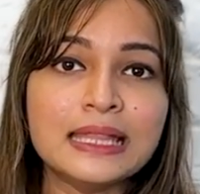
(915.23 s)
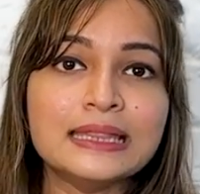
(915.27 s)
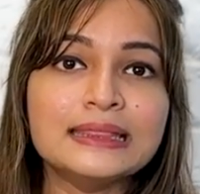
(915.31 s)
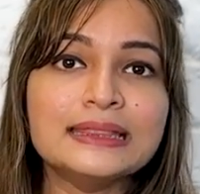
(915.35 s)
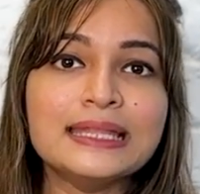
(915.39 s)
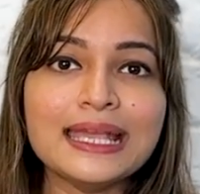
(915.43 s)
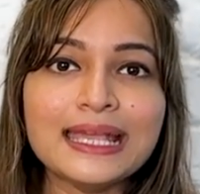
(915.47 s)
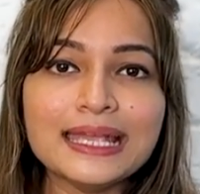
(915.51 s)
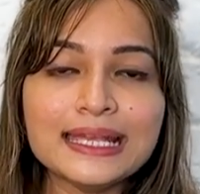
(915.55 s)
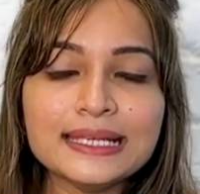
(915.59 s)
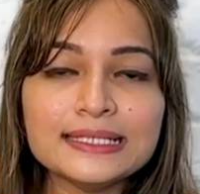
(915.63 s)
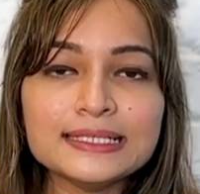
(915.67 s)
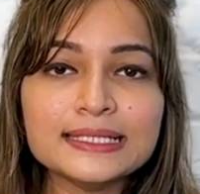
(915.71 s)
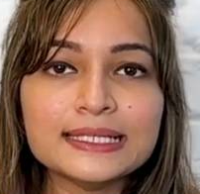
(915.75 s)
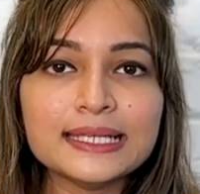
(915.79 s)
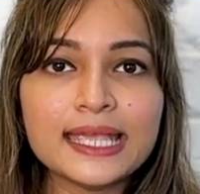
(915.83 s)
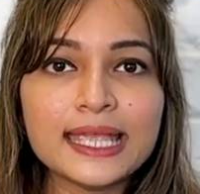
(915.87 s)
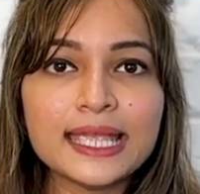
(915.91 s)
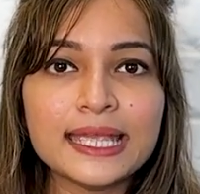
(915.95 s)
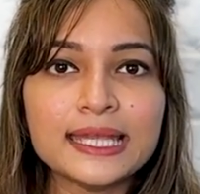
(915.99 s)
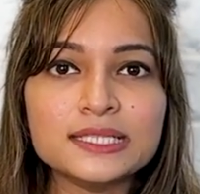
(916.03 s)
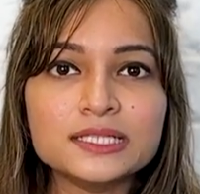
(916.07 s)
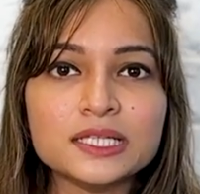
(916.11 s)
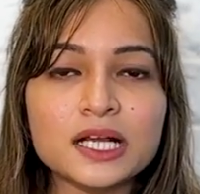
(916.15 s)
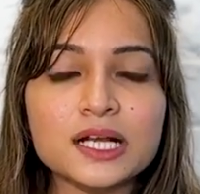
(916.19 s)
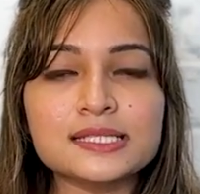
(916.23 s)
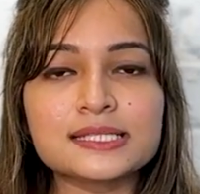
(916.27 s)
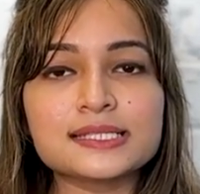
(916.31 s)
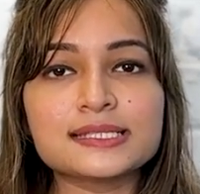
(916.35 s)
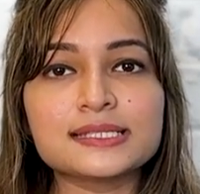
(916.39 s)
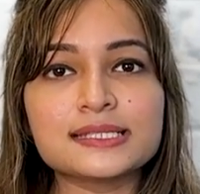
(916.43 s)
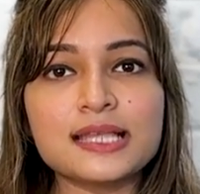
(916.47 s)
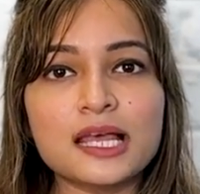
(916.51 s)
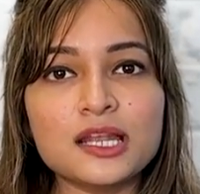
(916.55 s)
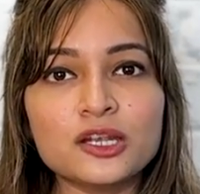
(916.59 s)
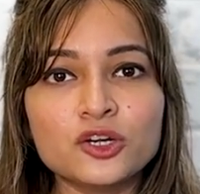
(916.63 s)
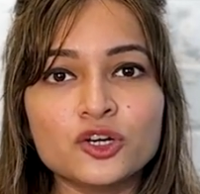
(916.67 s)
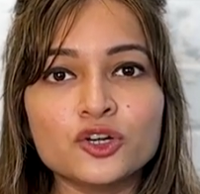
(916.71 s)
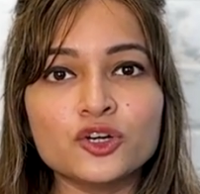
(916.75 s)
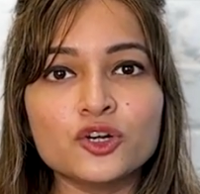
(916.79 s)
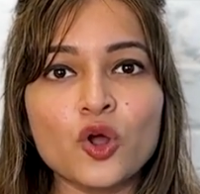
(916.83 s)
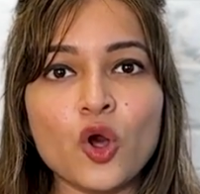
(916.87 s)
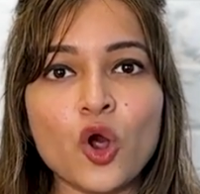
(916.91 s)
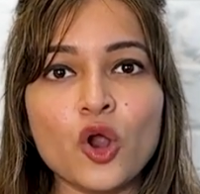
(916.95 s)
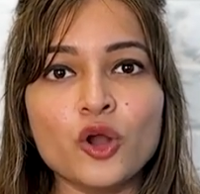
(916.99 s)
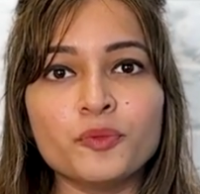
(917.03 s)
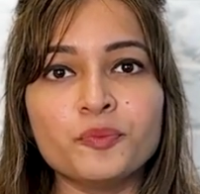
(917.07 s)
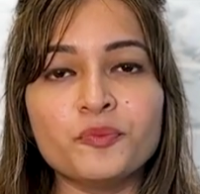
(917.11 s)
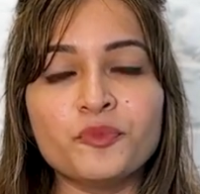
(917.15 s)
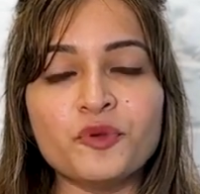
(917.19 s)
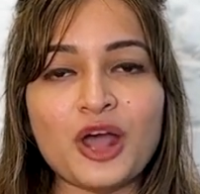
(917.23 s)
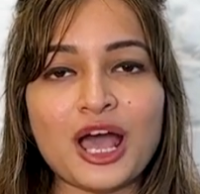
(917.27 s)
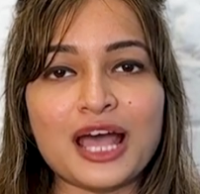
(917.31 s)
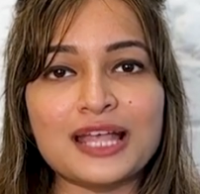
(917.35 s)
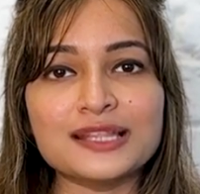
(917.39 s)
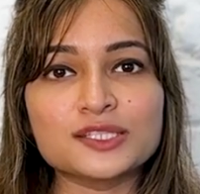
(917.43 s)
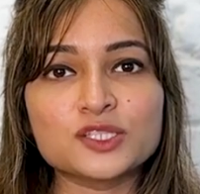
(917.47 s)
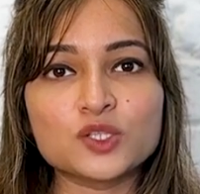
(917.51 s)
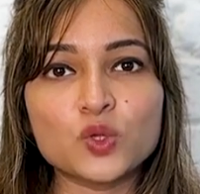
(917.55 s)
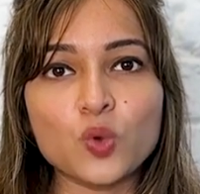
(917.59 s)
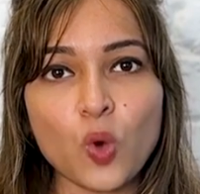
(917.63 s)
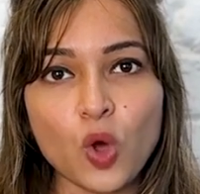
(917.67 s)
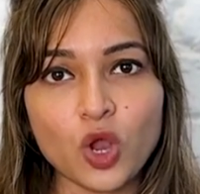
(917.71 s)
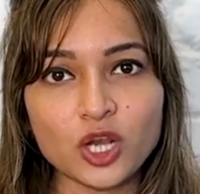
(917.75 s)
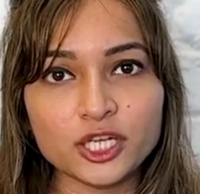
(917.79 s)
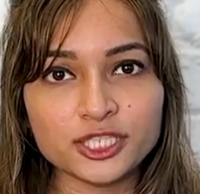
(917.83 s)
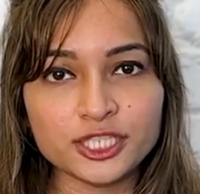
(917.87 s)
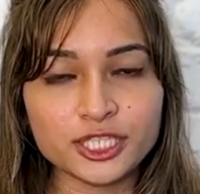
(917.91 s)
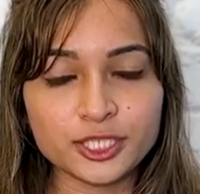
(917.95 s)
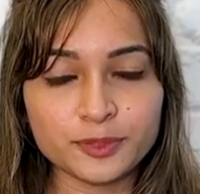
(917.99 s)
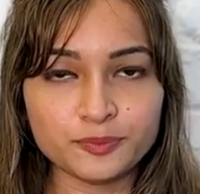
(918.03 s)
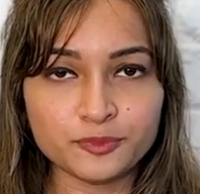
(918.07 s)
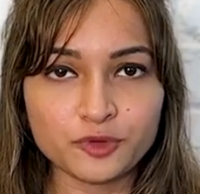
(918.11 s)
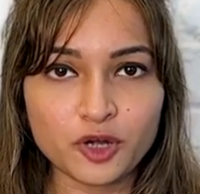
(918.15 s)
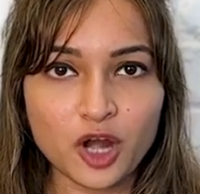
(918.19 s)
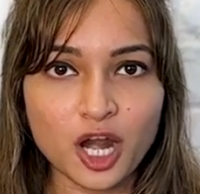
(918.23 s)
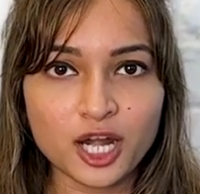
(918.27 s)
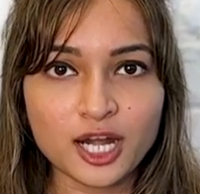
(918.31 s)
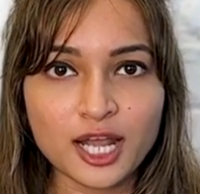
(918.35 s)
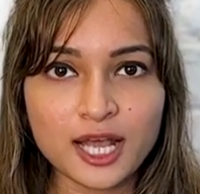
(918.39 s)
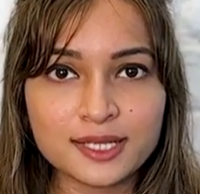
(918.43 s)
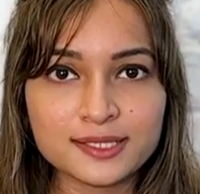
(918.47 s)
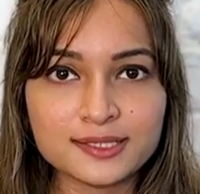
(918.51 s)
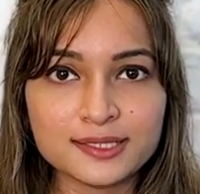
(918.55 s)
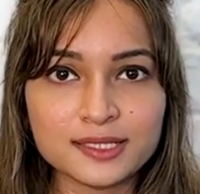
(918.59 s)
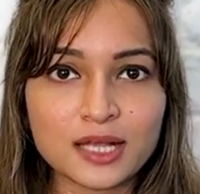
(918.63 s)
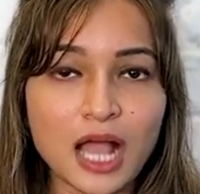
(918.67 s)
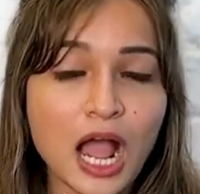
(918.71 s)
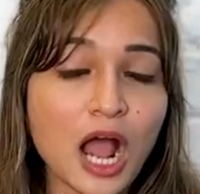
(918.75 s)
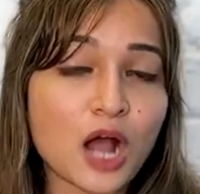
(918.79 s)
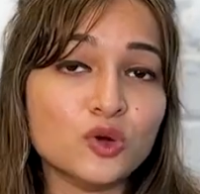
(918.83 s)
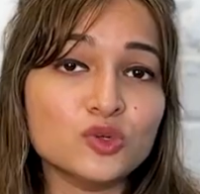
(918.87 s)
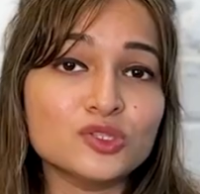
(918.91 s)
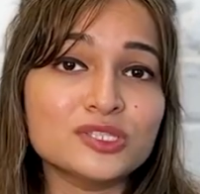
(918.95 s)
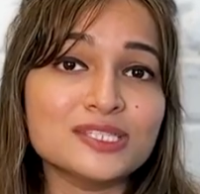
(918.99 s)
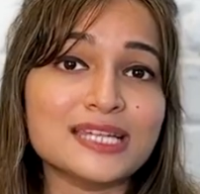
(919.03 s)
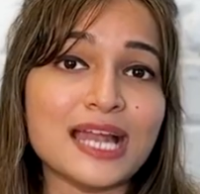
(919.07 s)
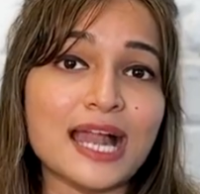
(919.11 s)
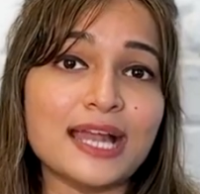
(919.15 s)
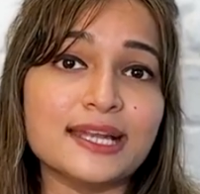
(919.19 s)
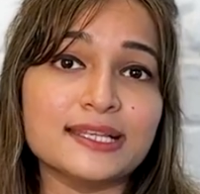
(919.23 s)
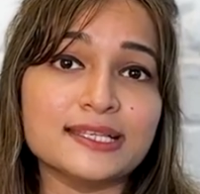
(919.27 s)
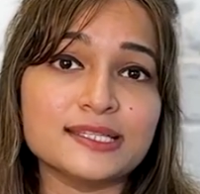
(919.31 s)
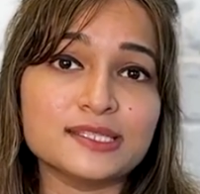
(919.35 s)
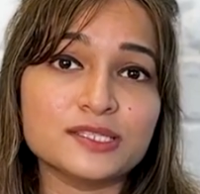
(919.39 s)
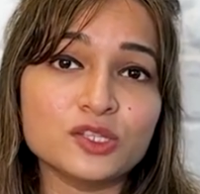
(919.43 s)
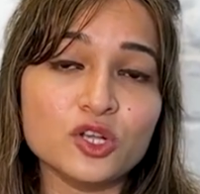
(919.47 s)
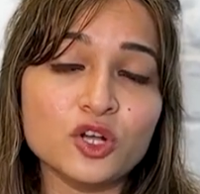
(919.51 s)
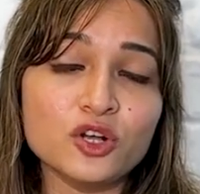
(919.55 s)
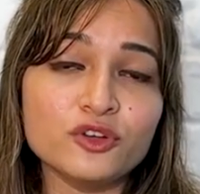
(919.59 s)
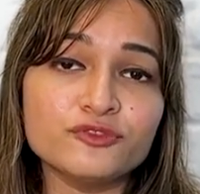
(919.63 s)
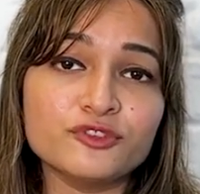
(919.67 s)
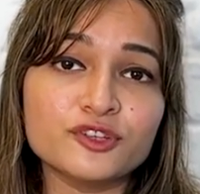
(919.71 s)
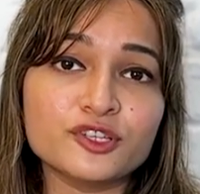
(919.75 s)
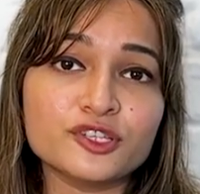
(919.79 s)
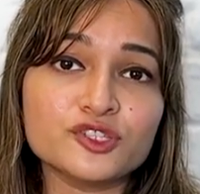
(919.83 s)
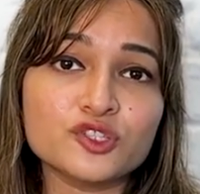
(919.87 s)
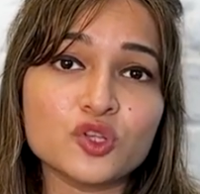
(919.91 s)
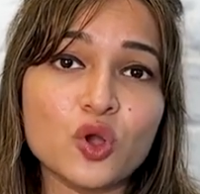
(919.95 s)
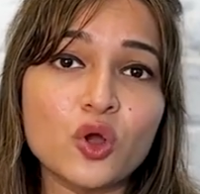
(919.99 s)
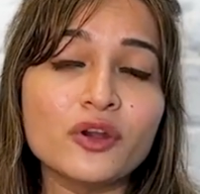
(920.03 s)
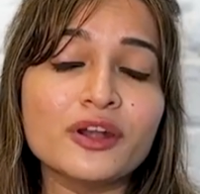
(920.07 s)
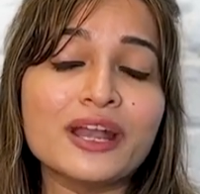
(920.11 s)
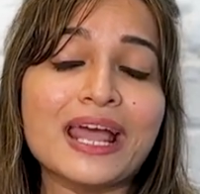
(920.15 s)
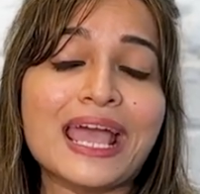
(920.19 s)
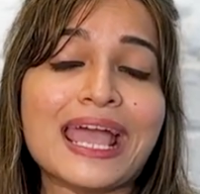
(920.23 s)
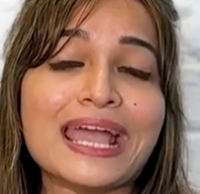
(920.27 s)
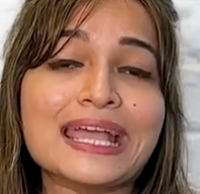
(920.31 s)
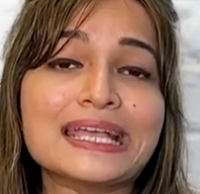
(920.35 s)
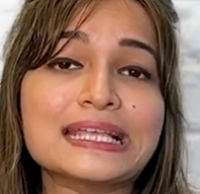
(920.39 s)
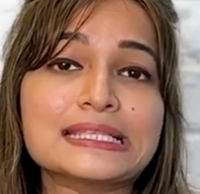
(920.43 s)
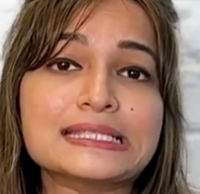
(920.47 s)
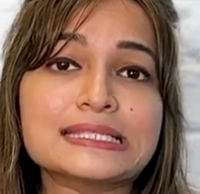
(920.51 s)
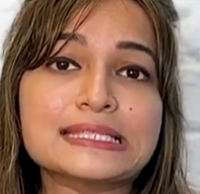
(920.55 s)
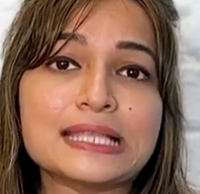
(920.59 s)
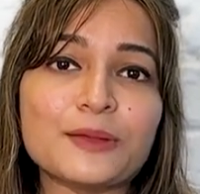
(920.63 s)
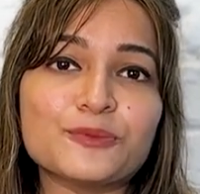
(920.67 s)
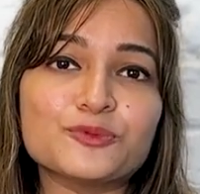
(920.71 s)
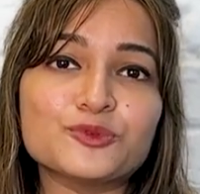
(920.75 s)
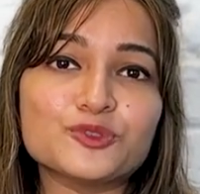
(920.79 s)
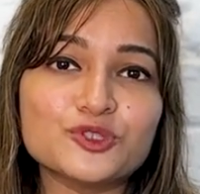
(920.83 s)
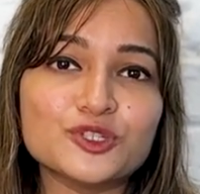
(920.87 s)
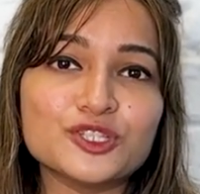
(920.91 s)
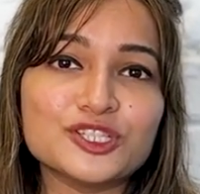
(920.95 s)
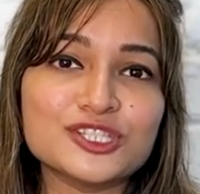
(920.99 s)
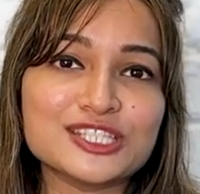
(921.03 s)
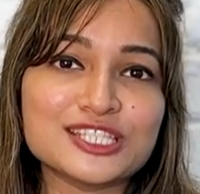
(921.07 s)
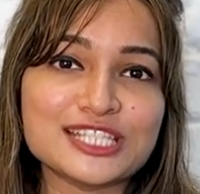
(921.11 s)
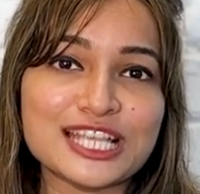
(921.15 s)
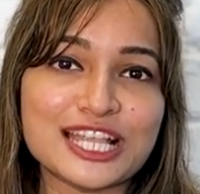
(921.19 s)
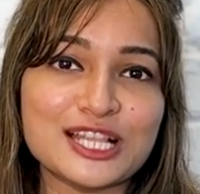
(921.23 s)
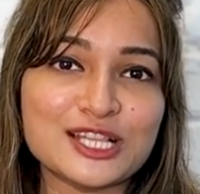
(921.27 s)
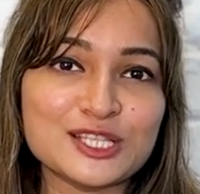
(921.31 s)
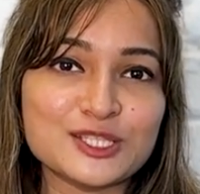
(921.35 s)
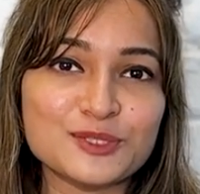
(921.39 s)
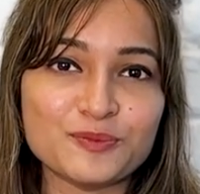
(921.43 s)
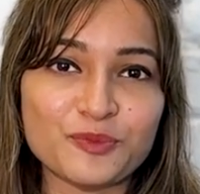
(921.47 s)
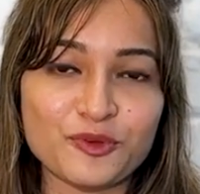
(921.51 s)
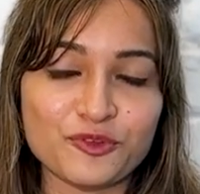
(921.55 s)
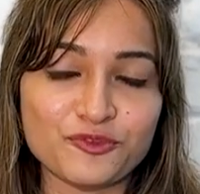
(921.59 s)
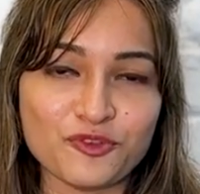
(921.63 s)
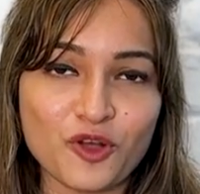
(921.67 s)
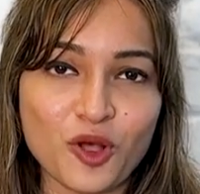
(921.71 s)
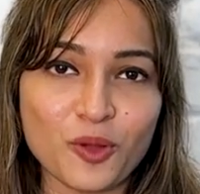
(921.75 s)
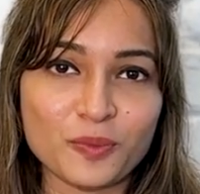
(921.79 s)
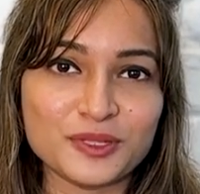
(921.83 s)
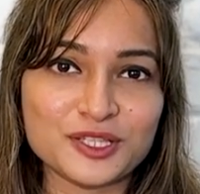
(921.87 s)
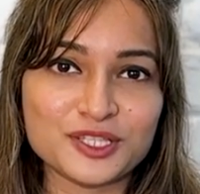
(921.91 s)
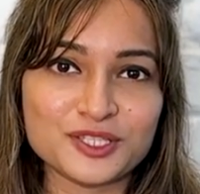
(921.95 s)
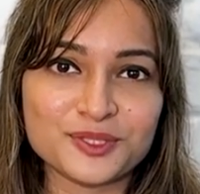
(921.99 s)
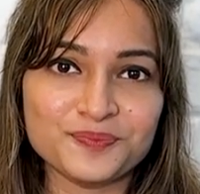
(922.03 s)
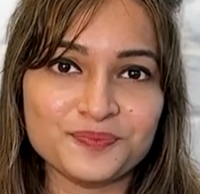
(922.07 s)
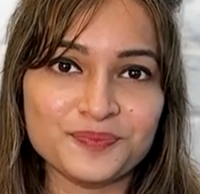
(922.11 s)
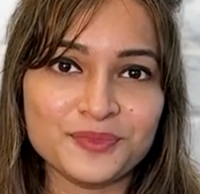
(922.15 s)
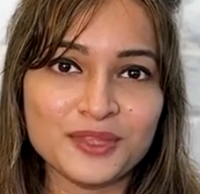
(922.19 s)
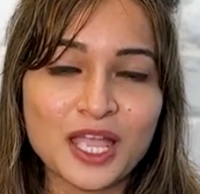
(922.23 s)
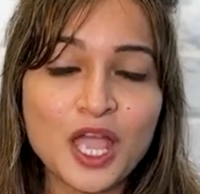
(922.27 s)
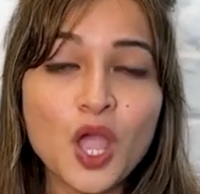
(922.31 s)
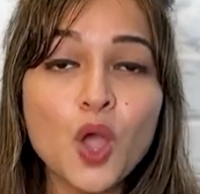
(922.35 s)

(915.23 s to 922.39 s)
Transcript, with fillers: They indicate a seller or brand's quality products, outstanding service, or exceptional sales performance.